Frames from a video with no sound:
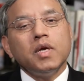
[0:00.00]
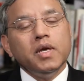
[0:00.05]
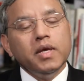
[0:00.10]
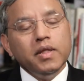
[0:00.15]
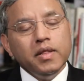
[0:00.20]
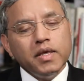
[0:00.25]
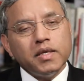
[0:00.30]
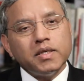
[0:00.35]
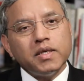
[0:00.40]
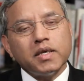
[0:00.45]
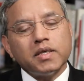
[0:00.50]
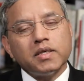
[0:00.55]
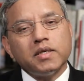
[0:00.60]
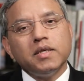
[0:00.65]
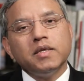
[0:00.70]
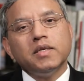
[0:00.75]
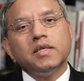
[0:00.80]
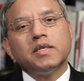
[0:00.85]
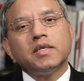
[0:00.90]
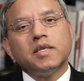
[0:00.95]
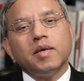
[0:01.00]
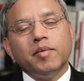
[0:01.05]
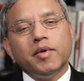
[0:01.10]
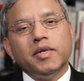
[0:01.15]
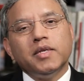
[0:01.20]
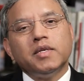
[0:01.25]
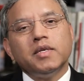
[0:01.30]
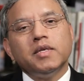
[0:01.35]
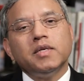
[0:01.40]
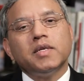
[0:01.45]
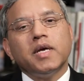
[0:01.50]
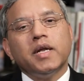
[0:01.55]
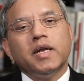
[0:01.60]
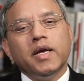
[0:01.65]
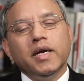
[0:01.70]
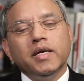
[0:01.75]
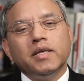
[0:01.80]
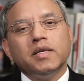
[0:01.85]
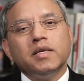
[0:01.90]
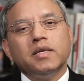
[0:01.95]
In the 60s, 70s
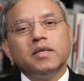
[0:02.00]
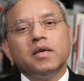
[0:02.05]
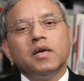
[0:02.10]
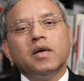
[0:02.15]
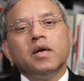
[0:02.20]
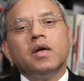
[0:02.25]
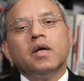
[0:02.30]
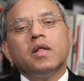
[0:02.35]
and 80s,